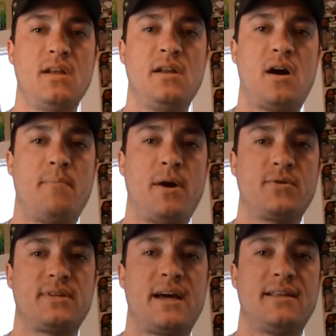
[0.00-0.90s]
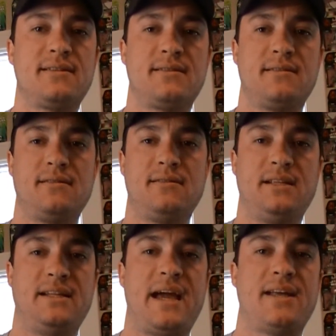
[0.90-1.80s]
not both sides
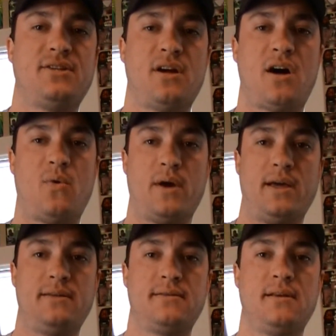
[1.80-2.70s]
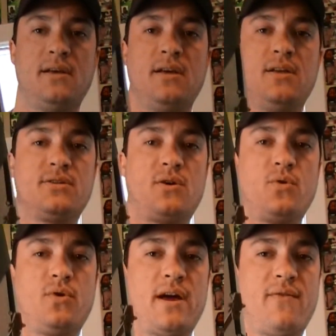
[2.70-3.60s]
detach it always. So
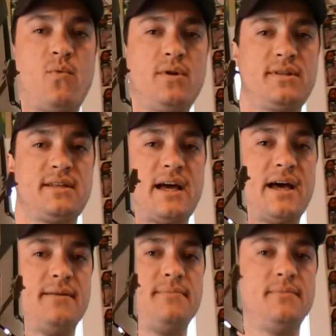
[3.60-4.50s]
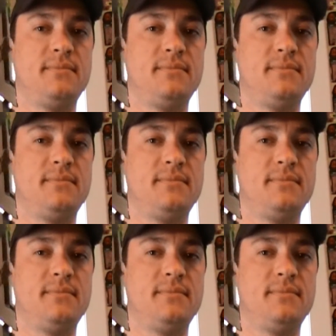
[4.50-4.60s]
we're going to have one side